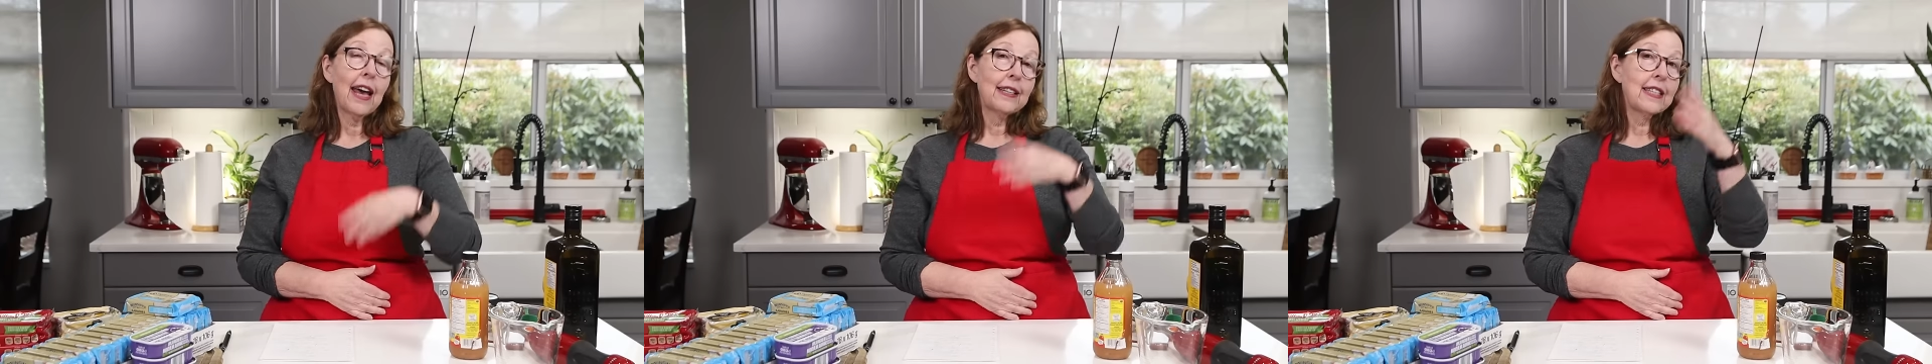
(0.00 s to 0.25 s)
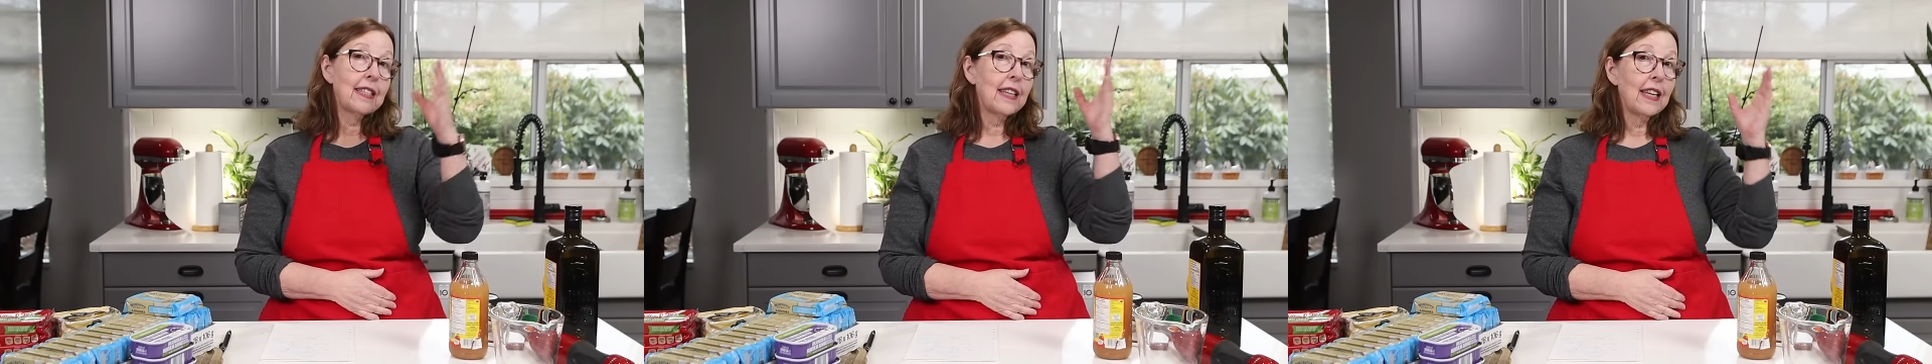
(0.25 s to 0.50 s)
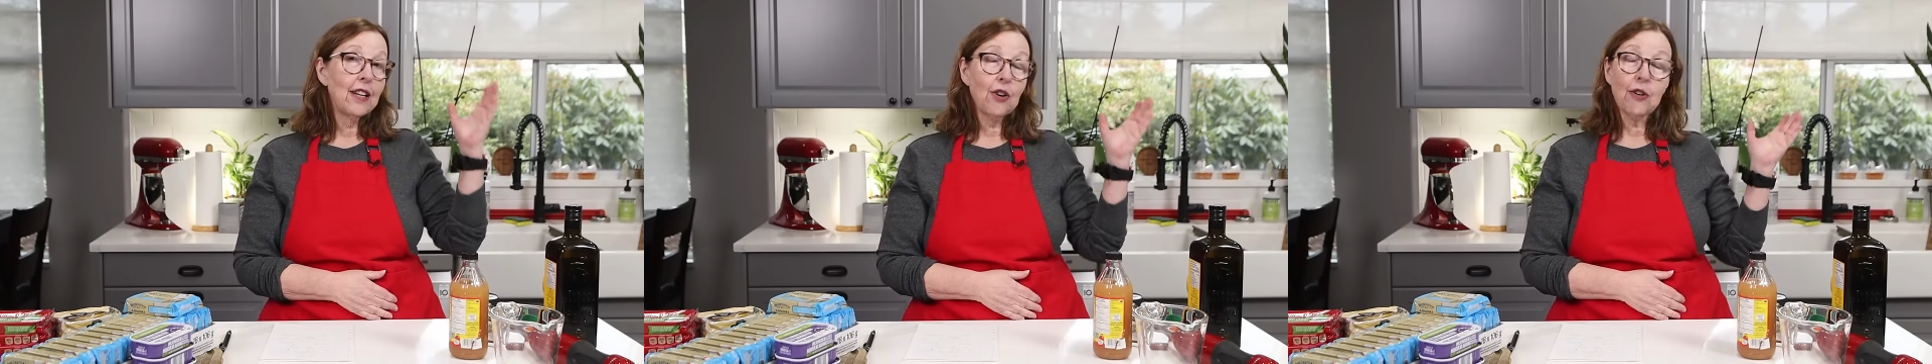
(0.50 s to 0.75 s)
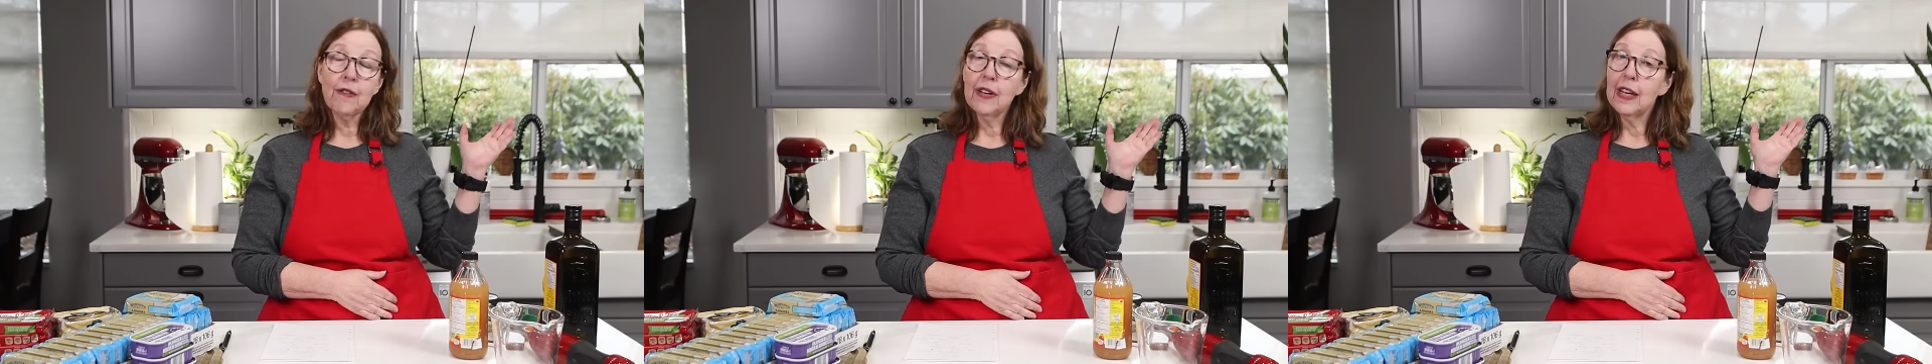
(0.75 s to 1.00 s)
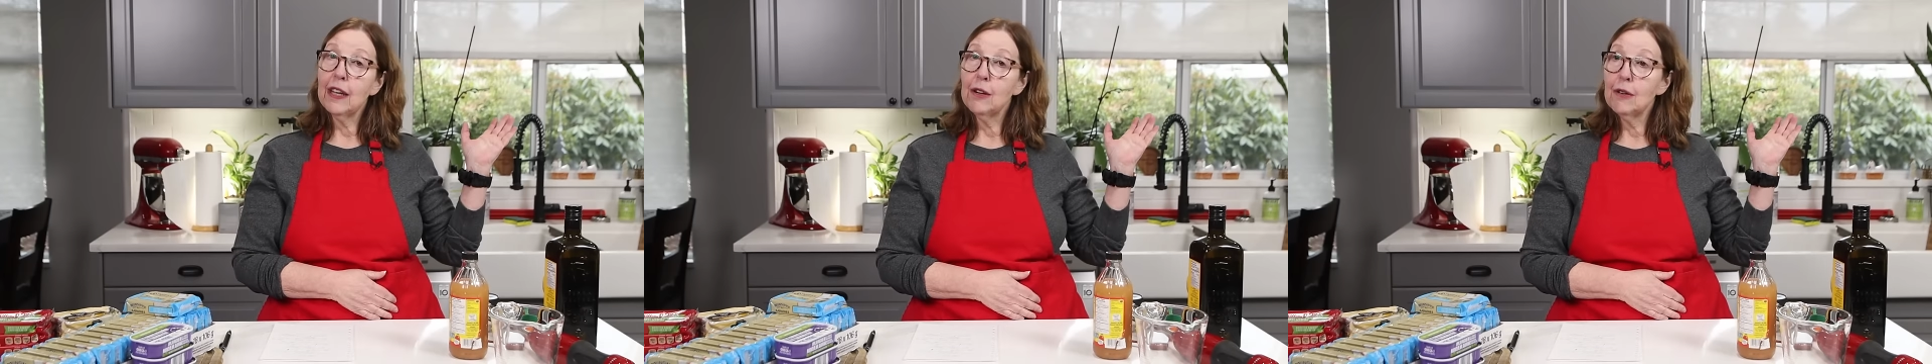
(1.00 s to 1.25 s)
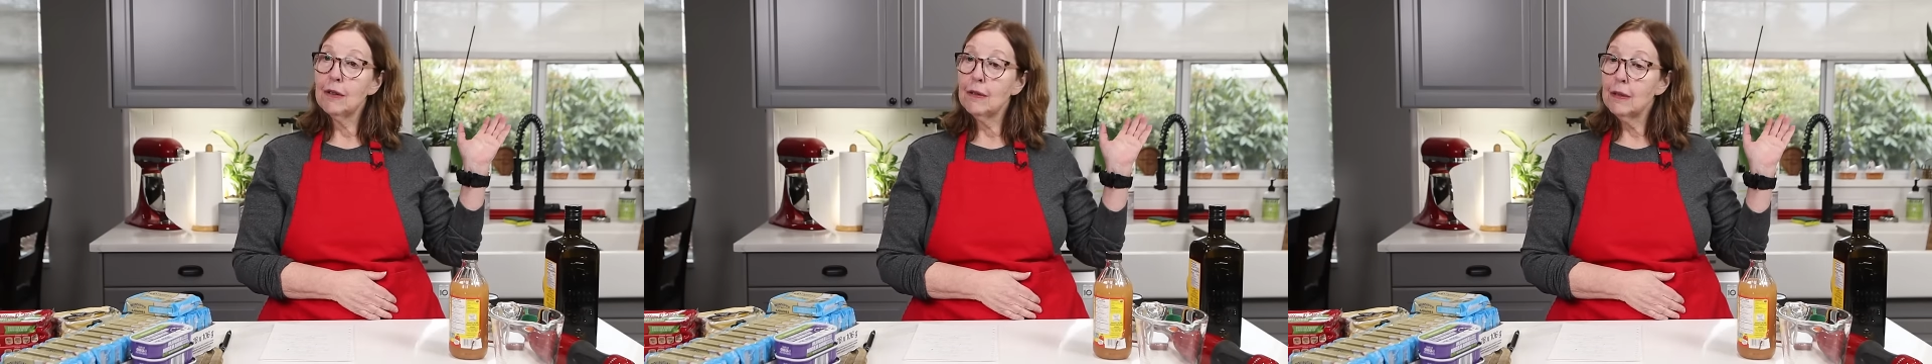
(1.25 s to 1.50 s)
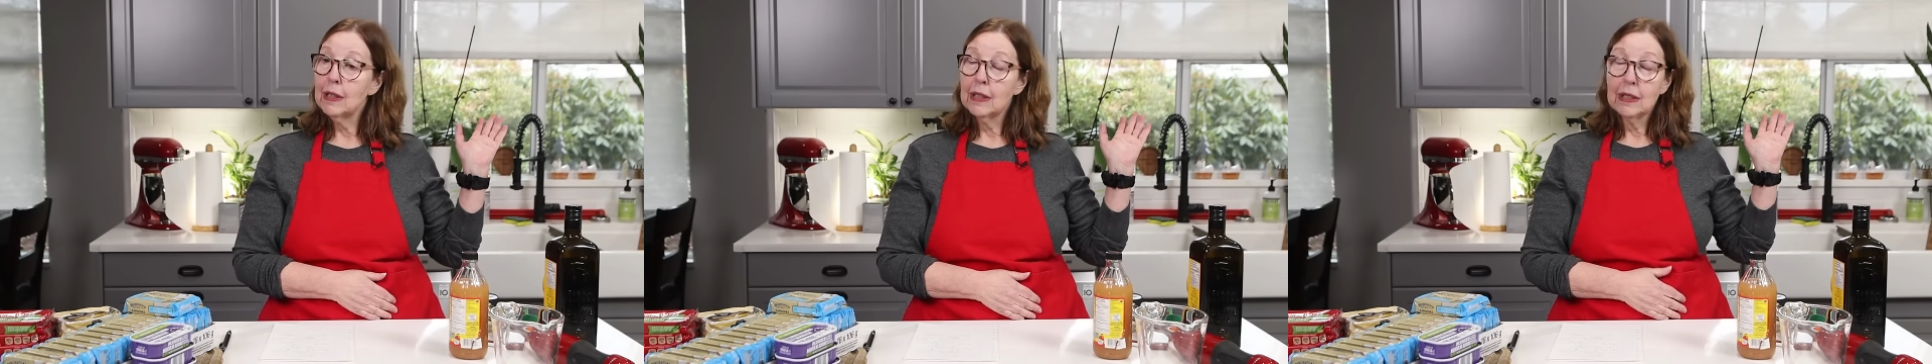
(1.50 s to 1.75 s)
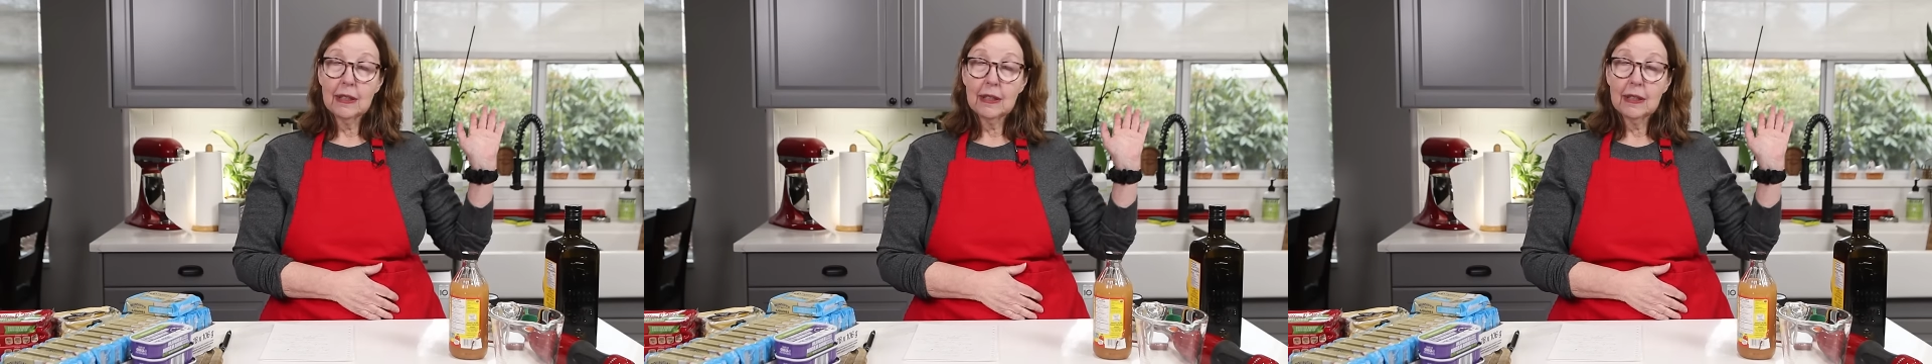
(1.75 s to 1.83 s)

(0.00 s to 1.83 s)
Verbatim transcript: had seen her video